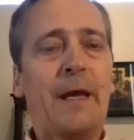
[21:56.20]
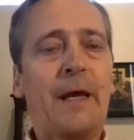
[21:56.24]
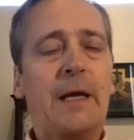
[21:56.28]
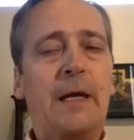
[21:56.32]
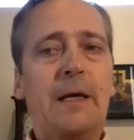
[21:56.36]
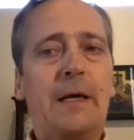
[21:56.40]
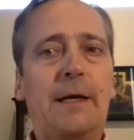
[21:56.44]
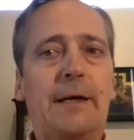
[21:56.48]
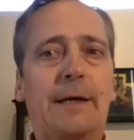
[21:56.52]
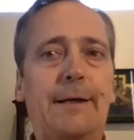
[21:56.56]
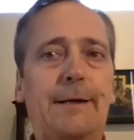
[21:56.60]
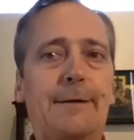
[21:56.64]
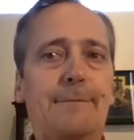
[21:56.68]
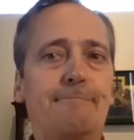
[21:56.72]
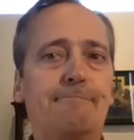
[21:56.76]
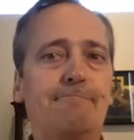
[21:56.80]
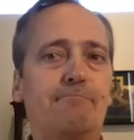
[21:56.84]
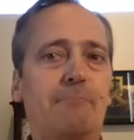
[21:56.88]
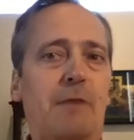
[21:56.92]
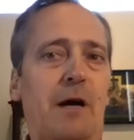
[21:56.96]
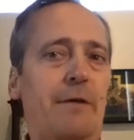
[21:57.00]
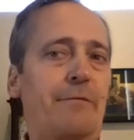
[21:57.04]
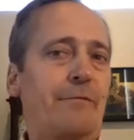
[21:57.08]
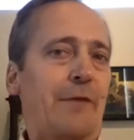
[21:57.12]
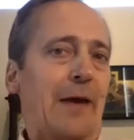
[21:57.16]

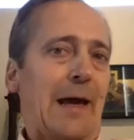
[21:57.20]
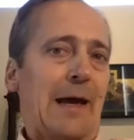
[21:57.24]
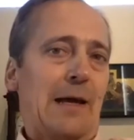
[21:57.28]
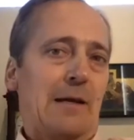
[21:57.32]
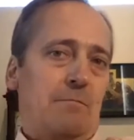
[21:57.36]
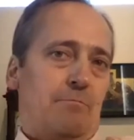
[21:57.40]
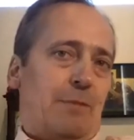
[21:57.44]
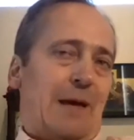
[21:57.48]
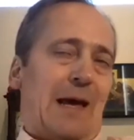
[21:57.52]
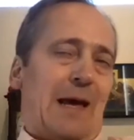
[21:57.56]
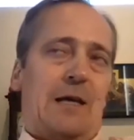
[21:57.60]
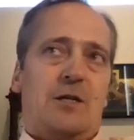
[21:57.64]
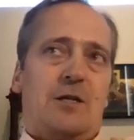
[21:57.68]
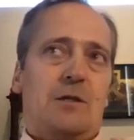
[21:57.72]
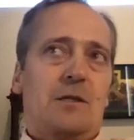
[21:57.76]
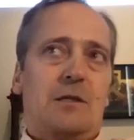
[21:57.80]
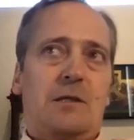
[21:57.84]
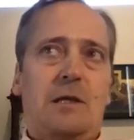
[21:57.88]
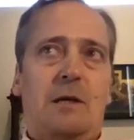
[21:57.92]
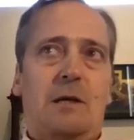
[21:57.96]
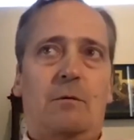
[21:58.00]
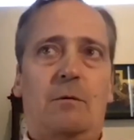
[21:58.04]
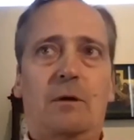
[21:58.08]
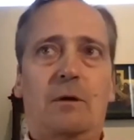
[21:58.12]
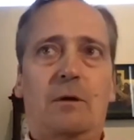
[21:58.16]
I've had patients
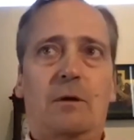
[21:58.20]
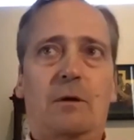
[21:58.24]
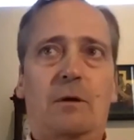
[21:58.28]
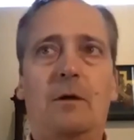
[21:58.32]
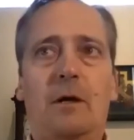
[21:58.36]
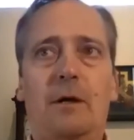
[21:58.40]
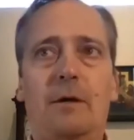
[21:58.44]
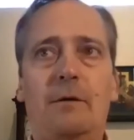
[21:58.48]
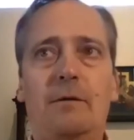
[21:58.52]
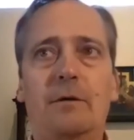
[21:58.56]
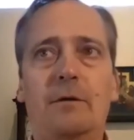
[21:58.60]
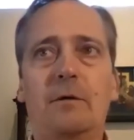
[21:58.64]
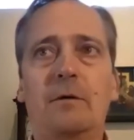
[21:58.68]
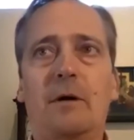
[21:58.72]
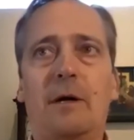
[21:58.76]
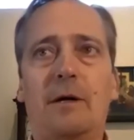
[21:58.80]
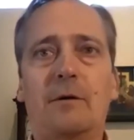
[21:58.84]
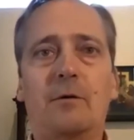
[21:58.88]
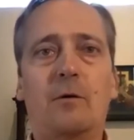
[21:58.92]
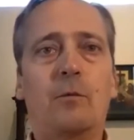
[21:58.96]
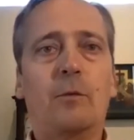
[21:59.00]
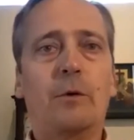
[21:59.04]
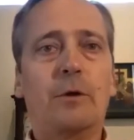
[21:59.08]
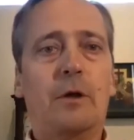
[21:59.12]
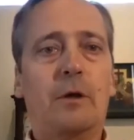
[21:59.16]
say, well, you know, I
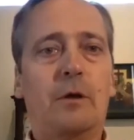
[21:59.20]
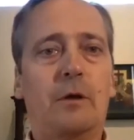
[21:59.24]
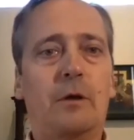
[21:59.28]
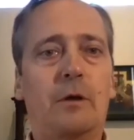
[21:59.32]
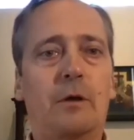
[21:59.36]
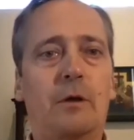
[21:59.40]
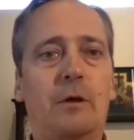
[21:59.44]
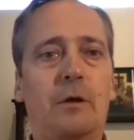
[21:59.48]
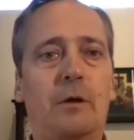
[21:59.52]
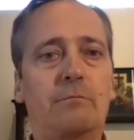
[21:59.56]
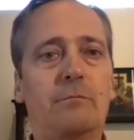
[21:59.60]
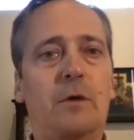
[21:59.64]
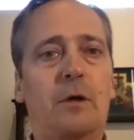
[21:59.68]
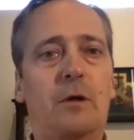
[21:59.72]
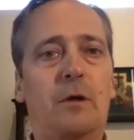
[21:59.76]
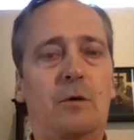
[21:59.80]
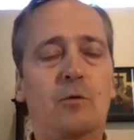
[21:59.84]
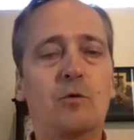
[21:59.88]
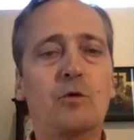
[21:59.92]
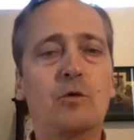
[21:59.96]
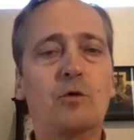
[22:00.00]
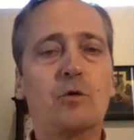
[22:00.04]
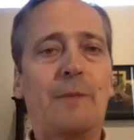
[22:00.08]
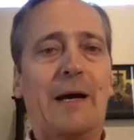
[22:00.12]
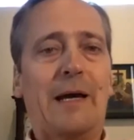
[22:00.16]
don't want to
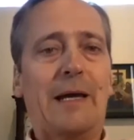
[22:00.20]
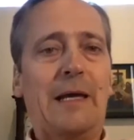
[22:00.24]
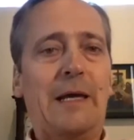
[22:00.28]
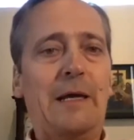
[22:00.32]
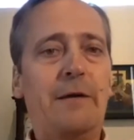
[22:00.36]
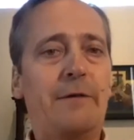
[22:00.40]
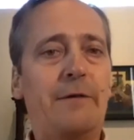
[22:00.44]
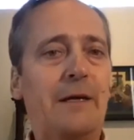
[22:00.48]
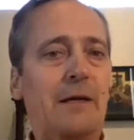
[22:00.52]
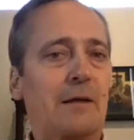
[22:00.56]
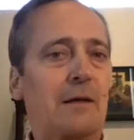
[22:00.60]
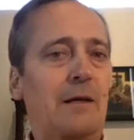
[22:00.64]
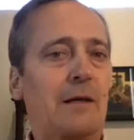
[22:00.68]
lose my hearing, and I